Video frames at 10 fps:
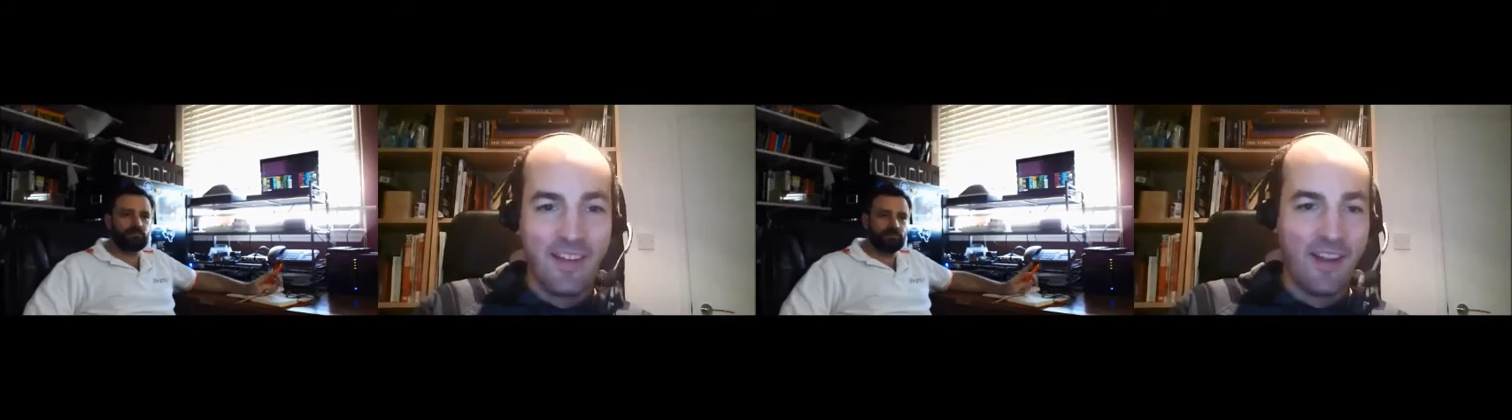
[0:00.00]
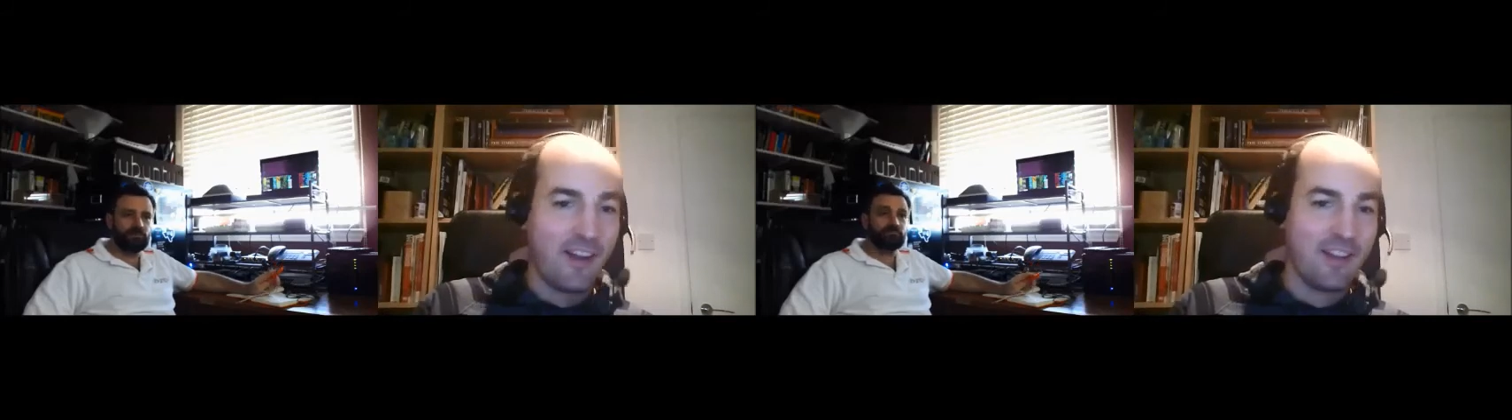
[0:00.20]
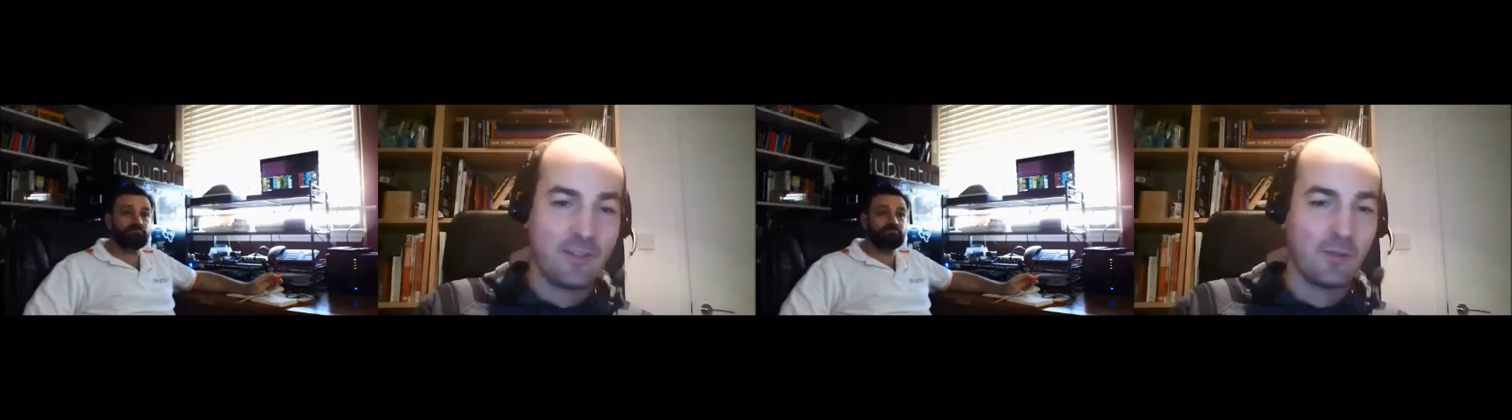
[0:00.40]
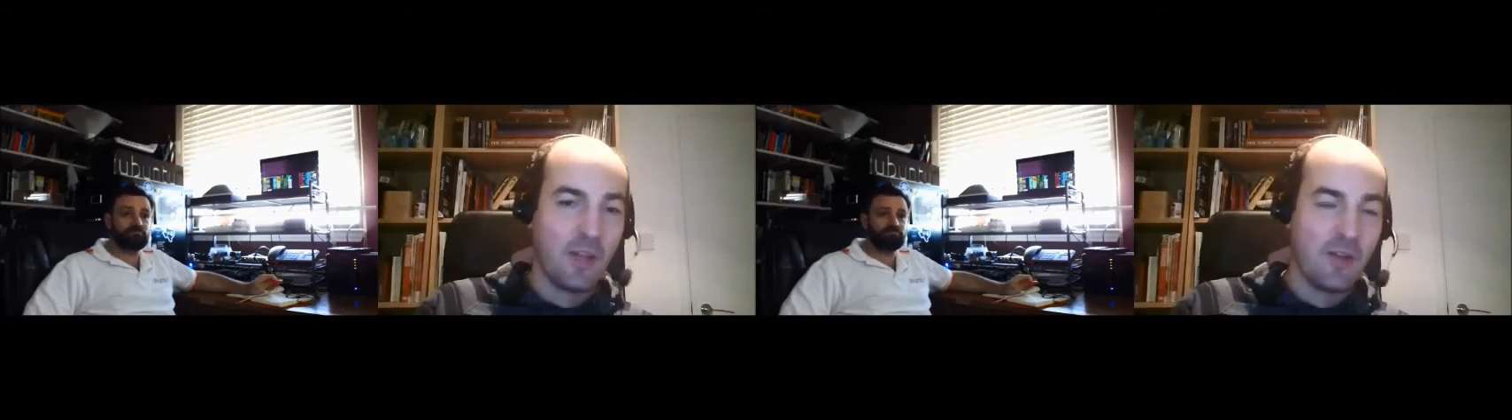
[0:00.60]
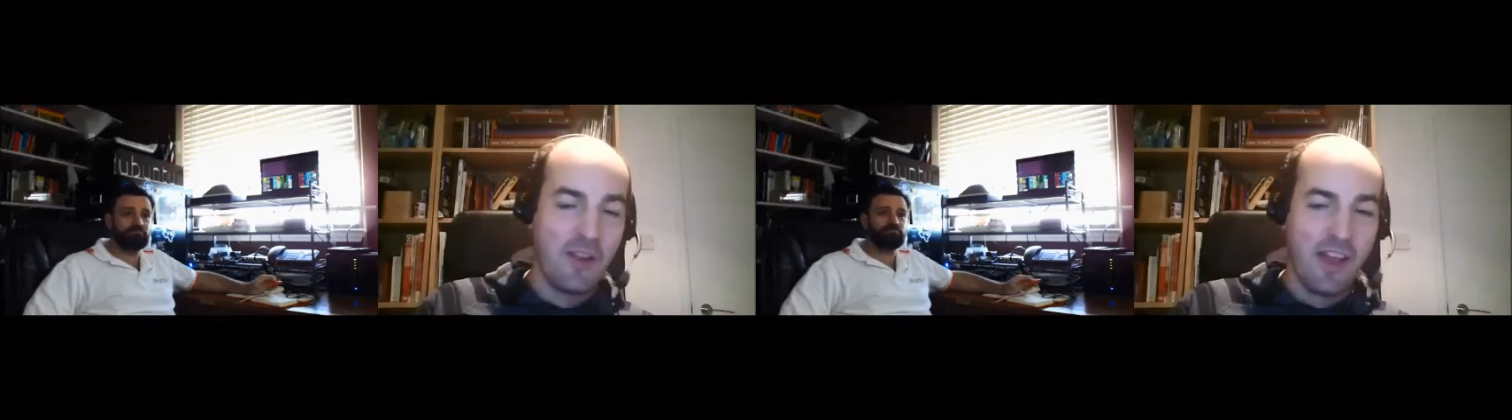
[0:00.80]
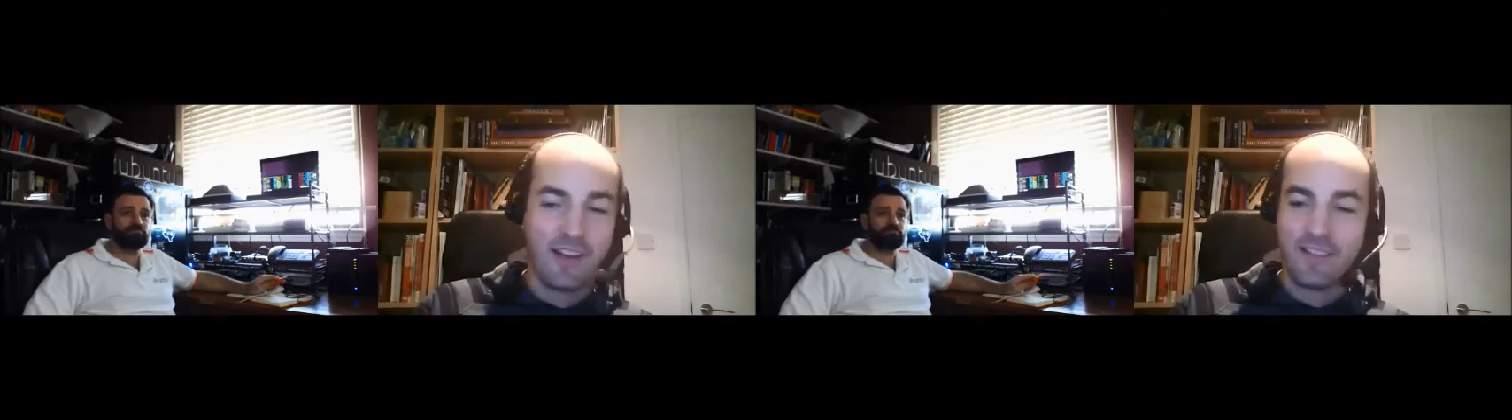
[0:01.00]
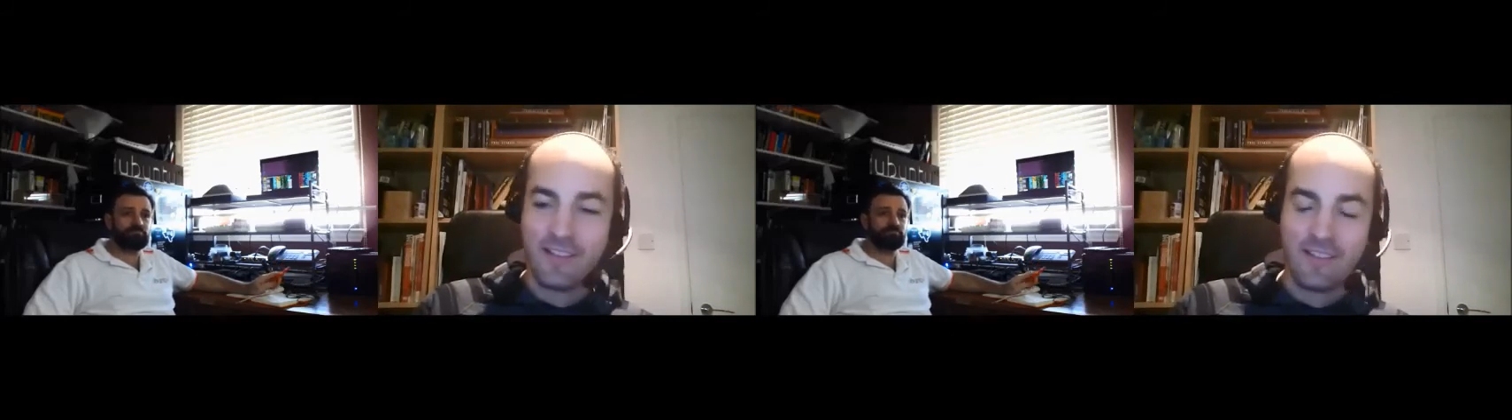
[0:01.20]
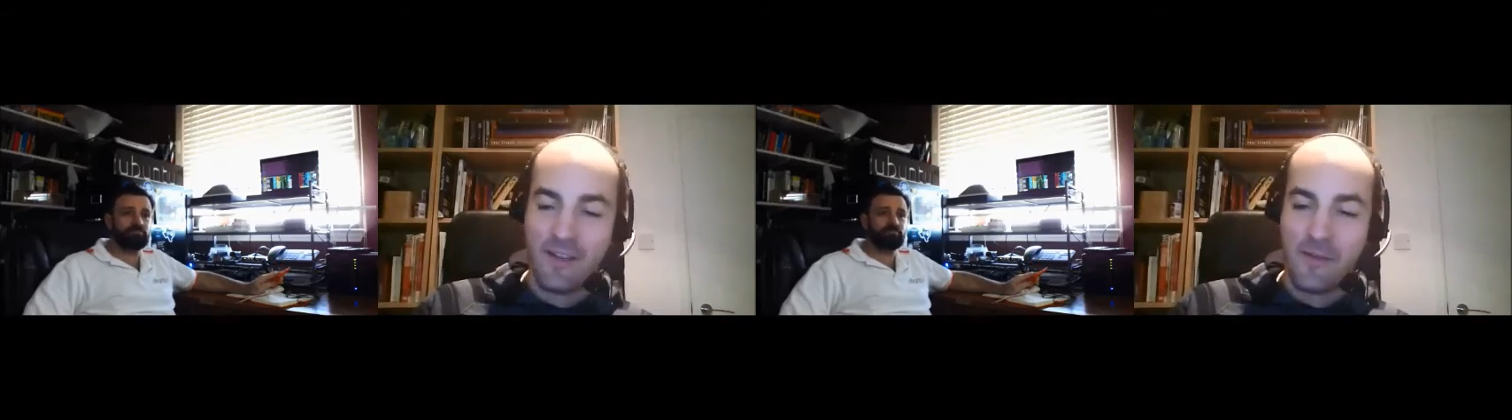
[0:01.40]
I installed Golang
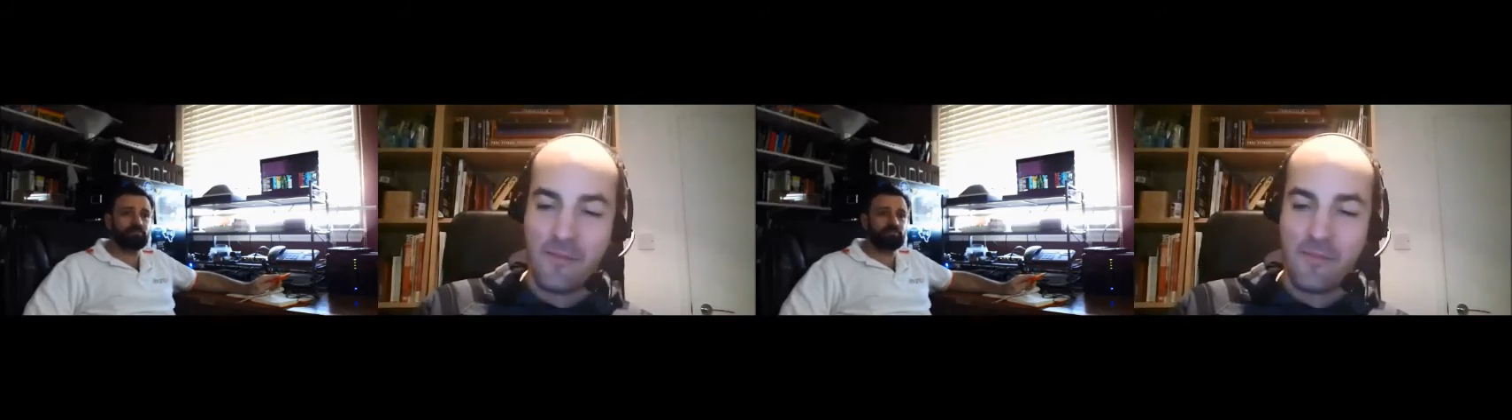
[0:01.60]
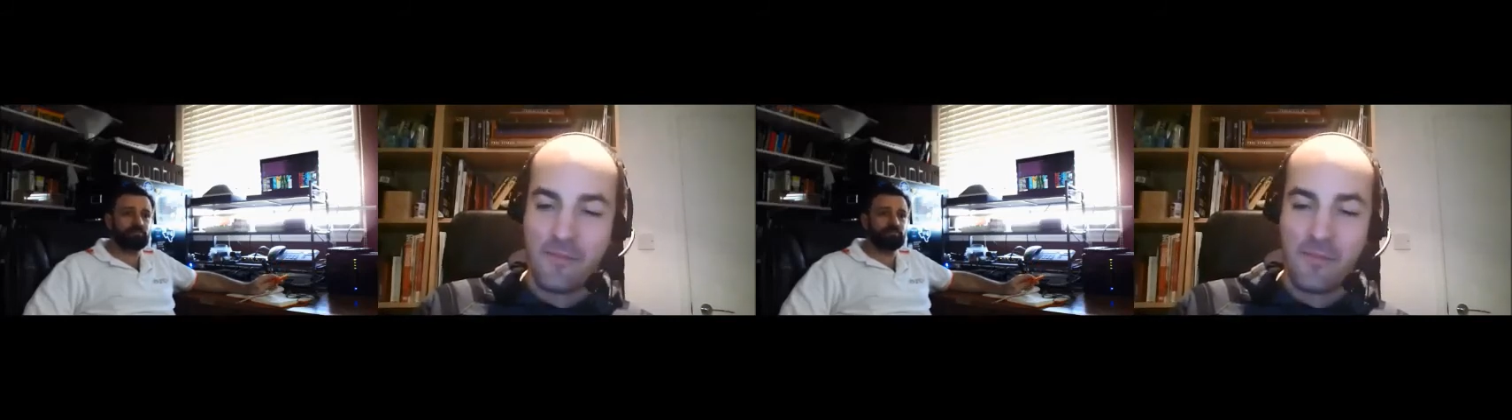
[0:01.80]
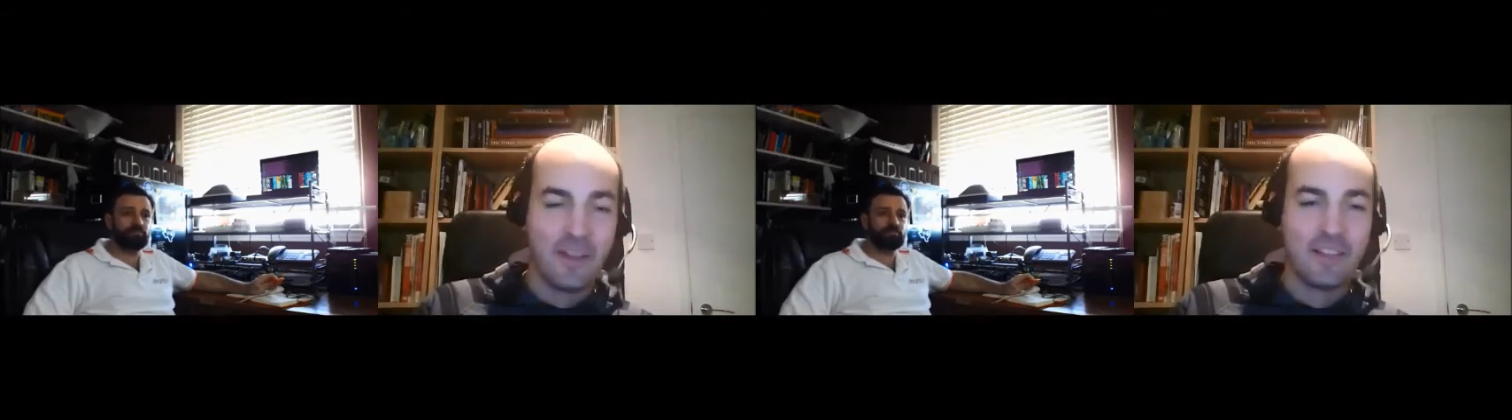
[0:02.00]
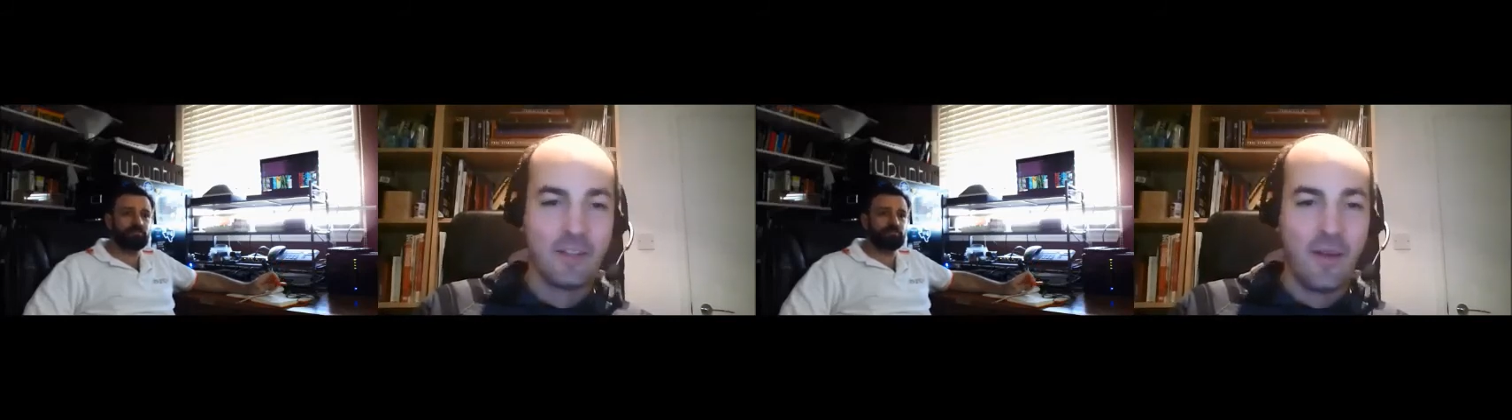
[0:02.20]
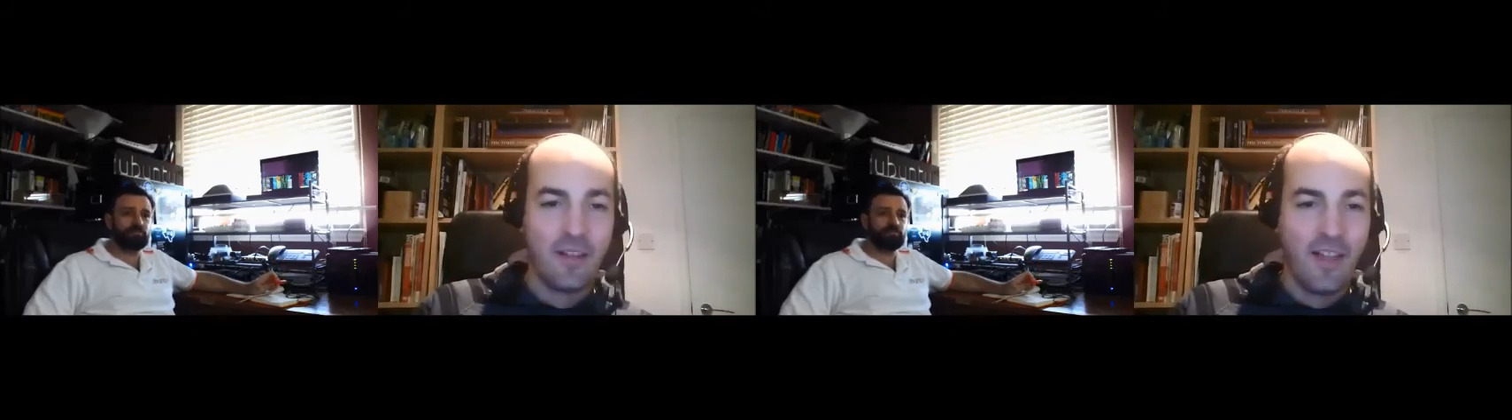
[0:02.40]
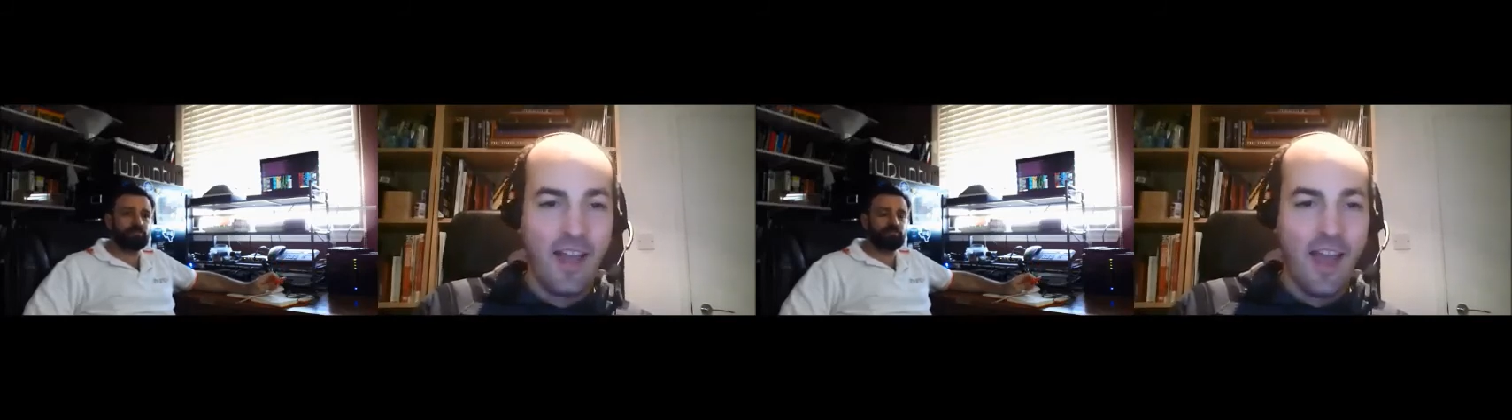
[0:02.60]
and MySQL,